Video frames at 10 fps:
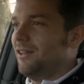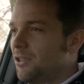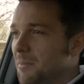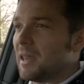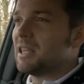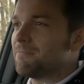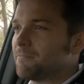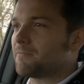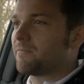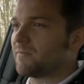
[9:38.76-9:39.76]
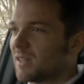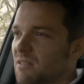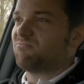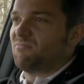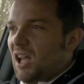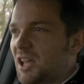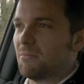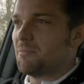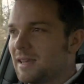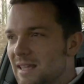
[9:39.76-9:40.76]
And the Mini,
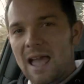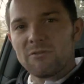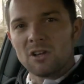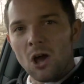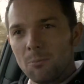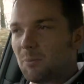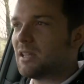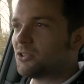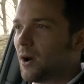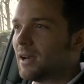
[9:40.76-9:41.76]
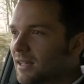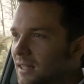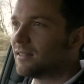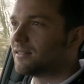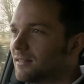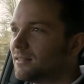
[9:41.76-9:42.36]
has a Mini ever not been trendy?